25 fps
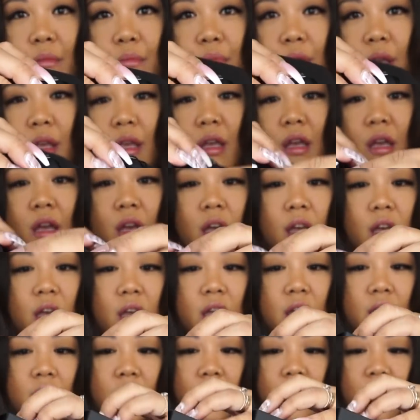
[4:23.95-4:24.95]

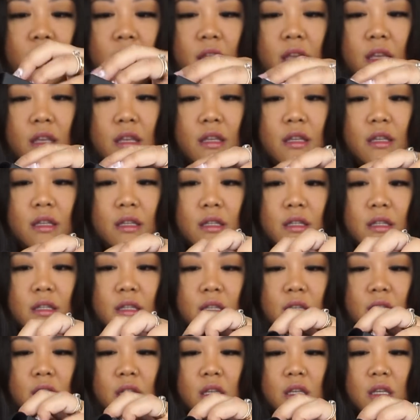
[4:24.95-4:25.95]

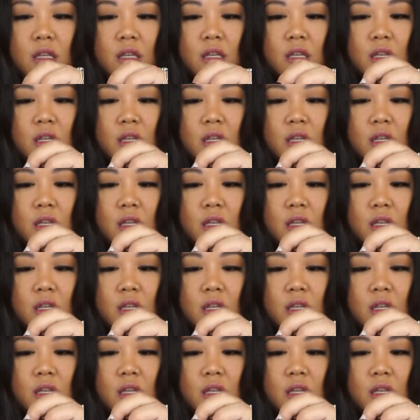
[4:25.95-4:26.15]
because